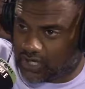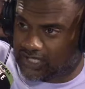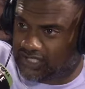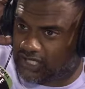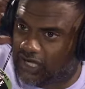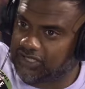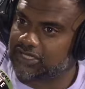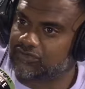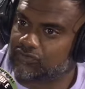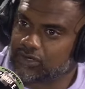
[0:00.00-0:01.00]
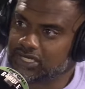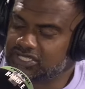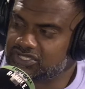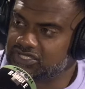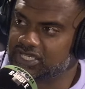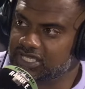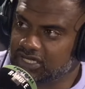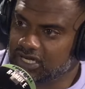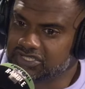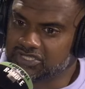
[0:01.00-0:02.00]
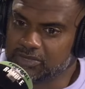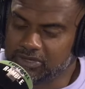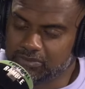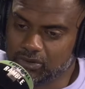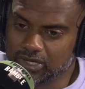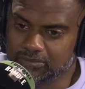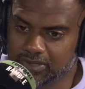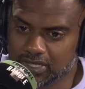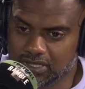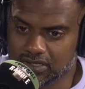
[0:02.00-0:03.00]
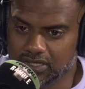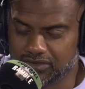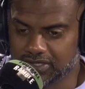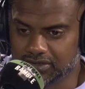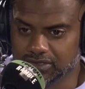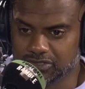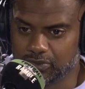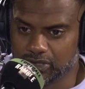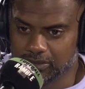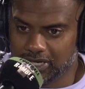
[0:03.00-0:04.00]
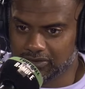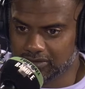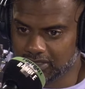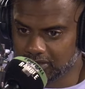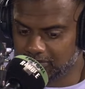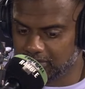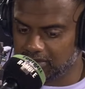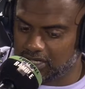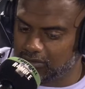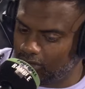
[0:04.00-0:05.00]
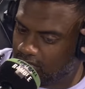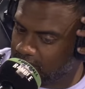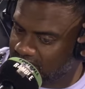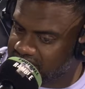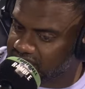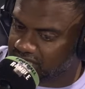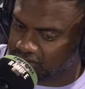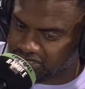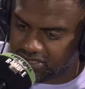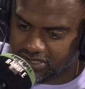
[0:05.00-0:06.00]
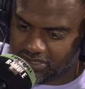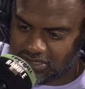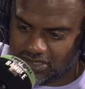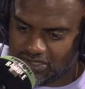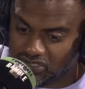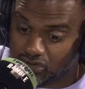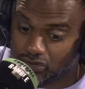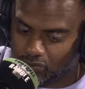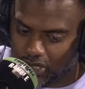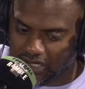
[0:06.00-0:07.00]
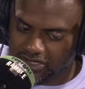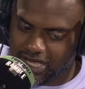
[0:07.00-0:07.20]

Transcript: I, di I didn't really see a tipping point, but I think Luke's point about the Club World Cup next year is is a good one.